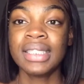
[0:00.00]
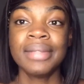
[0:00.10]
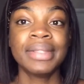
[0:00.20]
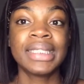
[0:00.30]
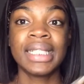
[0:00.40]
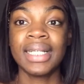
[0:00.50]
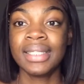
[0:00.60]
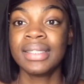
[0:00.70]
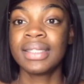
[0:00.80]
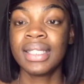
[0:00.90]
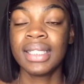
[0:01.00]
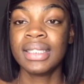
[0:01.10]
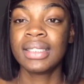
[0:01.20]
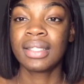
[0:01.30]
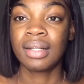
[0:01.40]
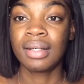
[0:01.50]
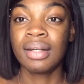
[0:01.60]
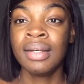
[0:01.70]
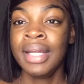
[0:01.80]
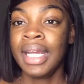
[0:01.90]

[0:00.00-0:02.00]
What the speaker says: It was an easy install.